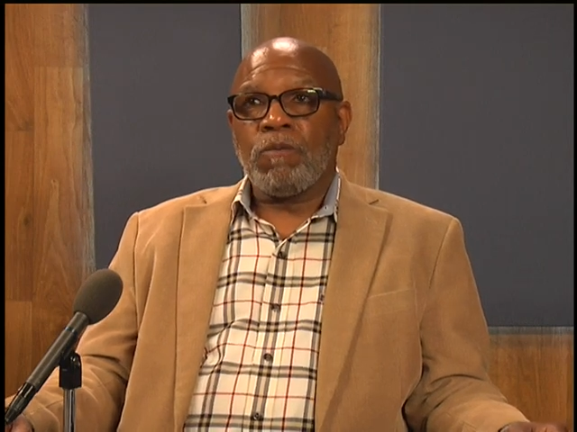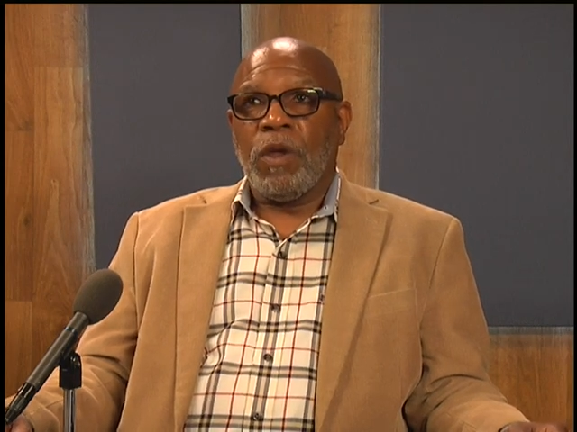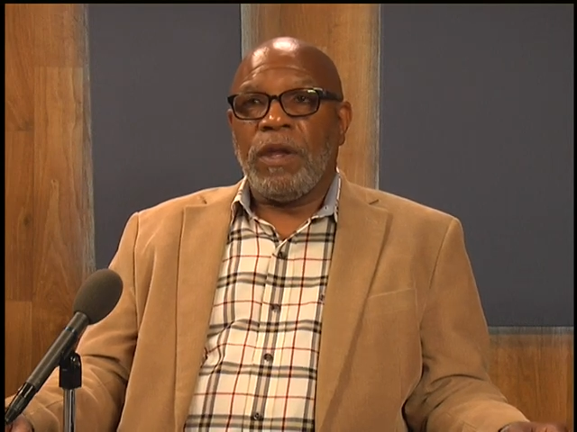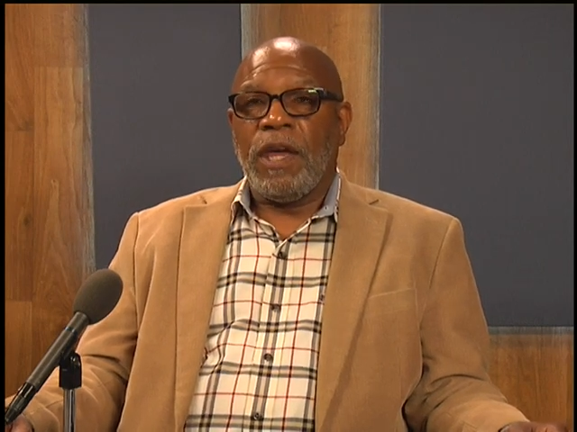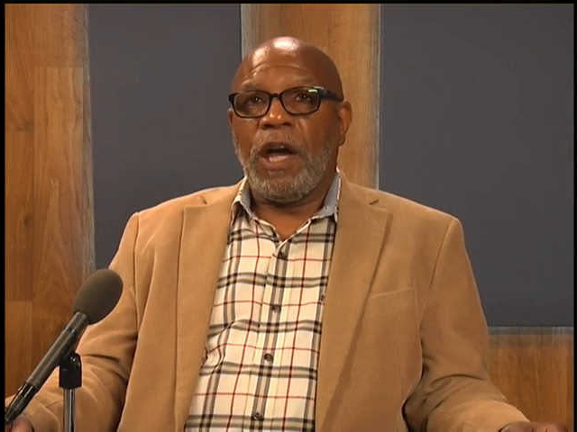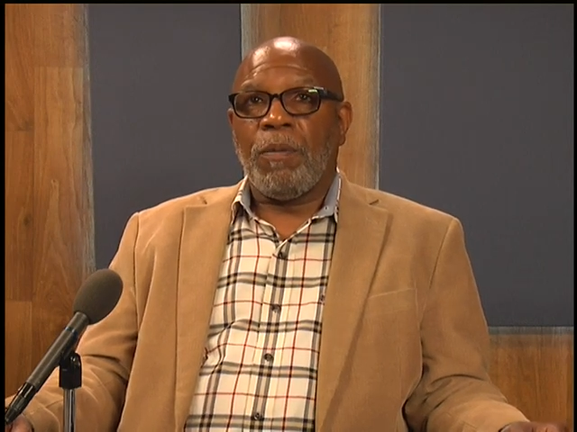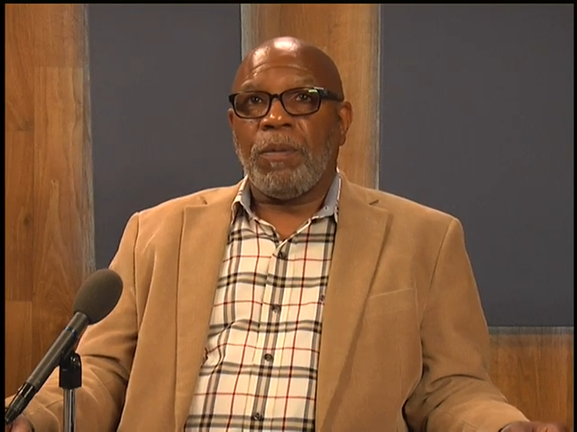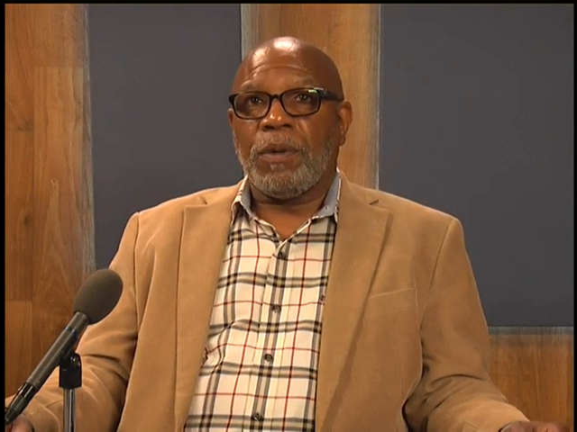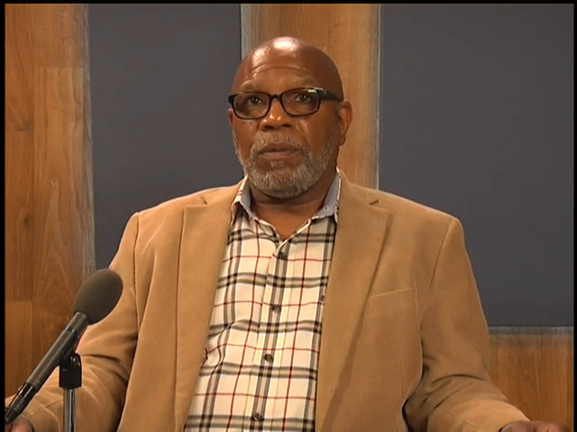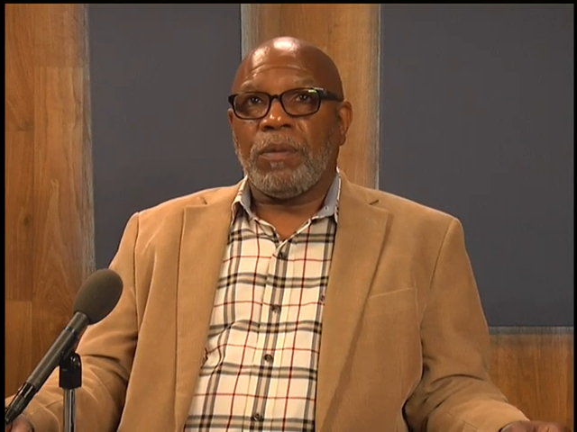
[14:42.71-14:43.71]
And they're
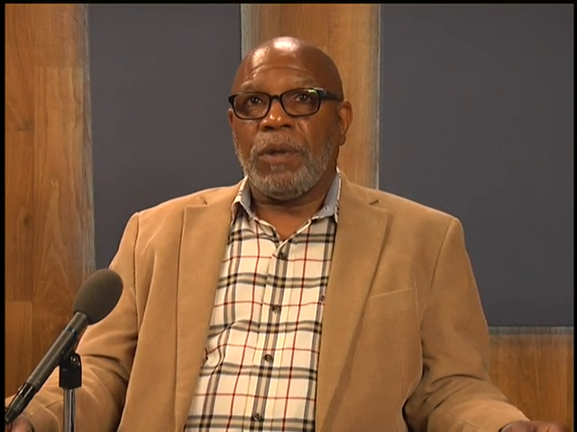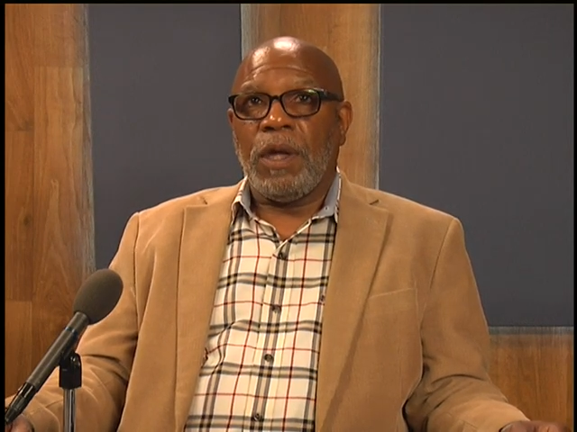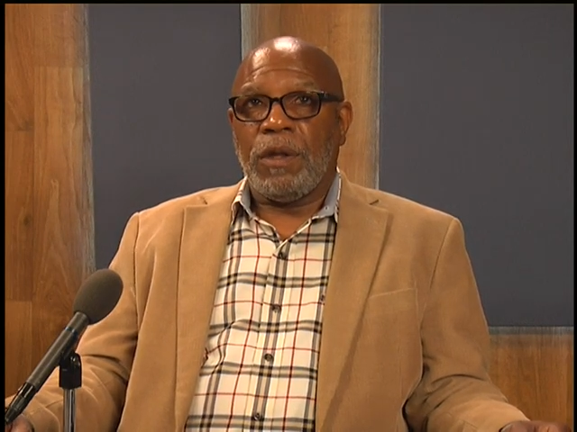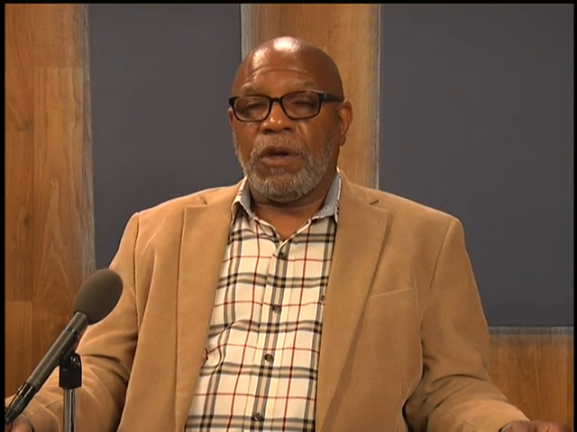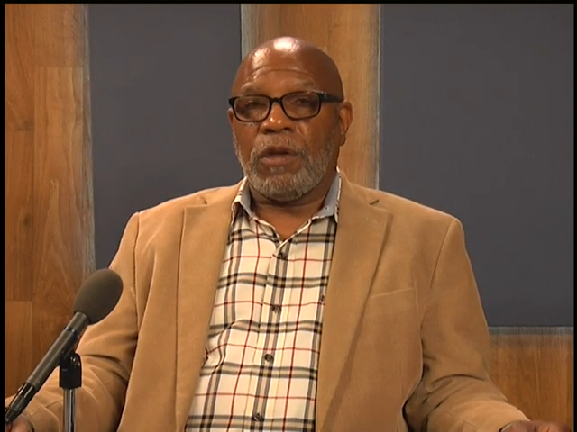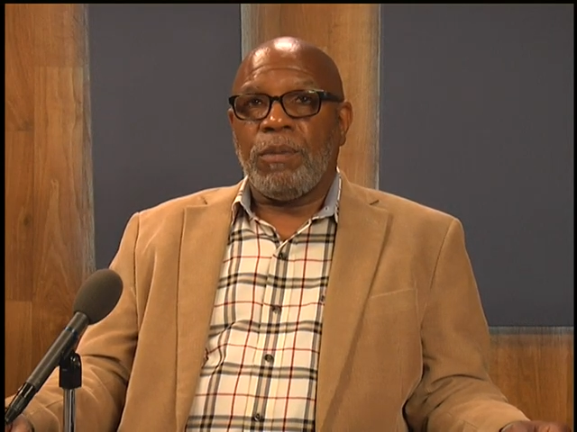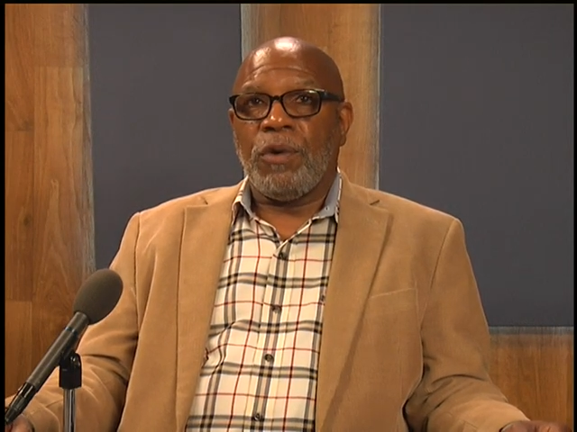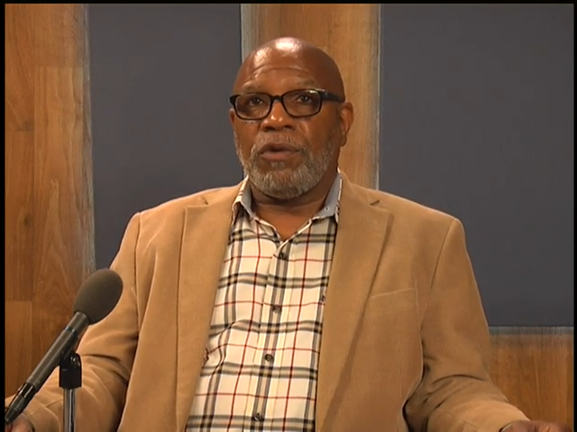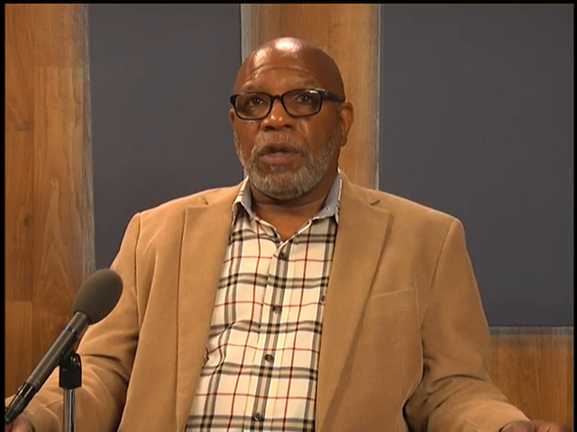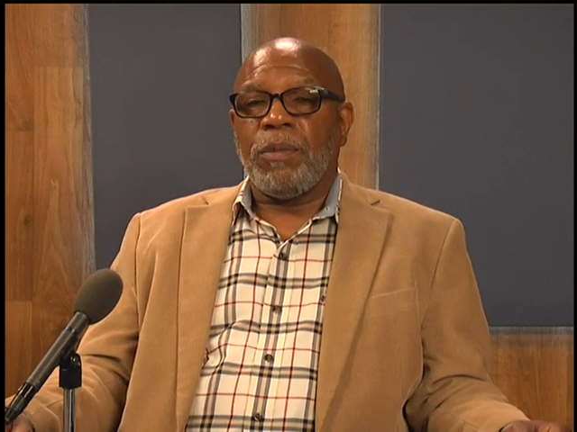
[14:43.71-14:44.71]
helping in their
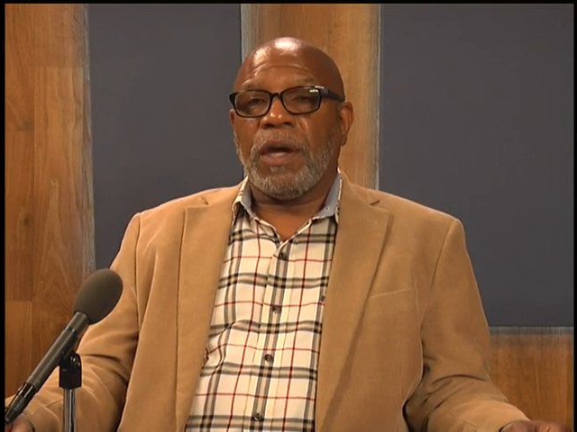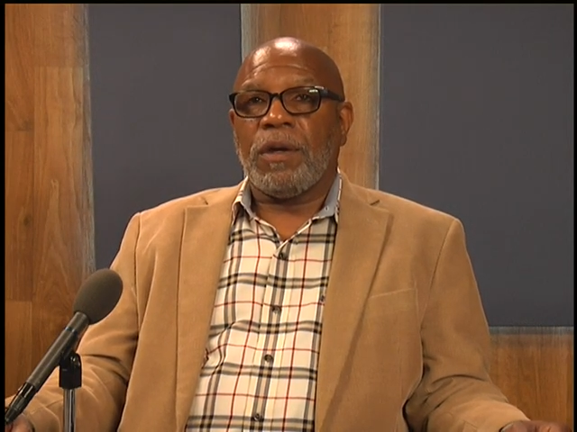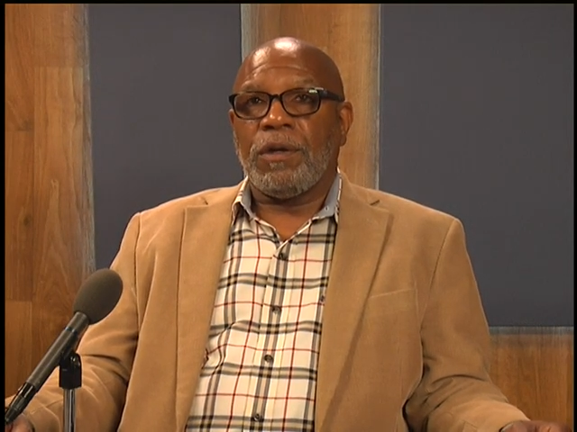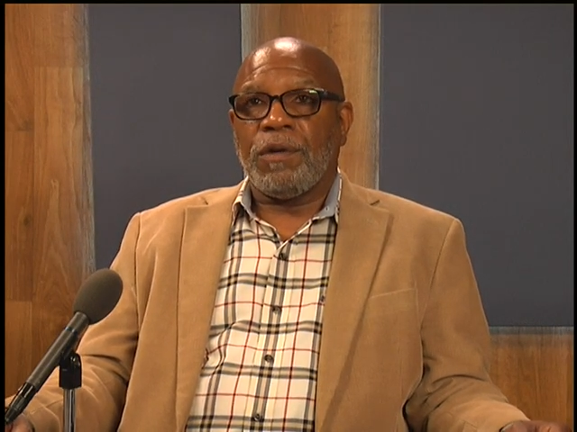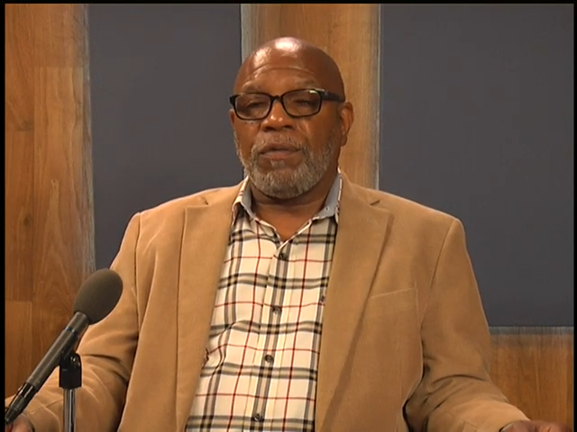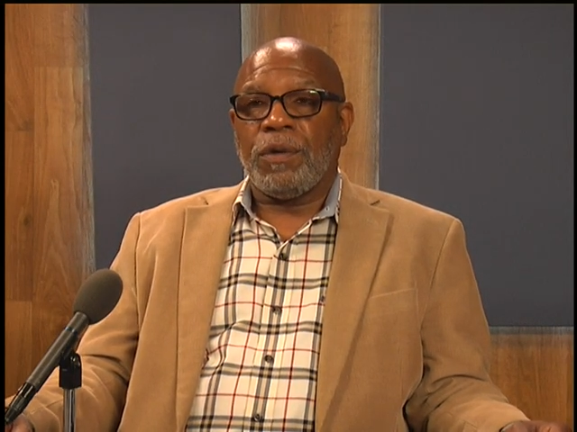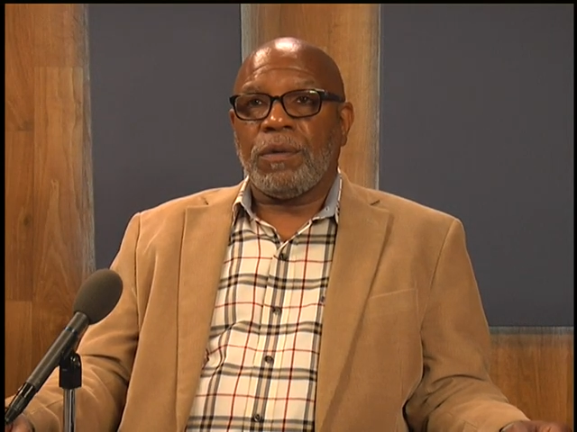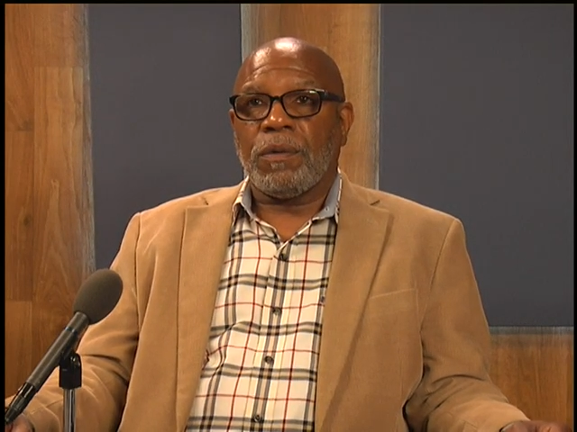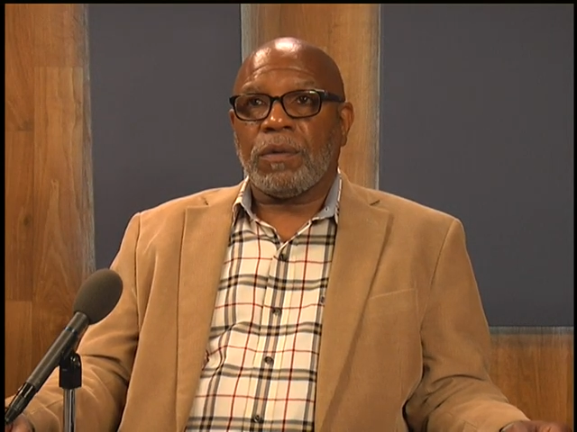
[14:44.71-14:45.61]
communities and making a difference.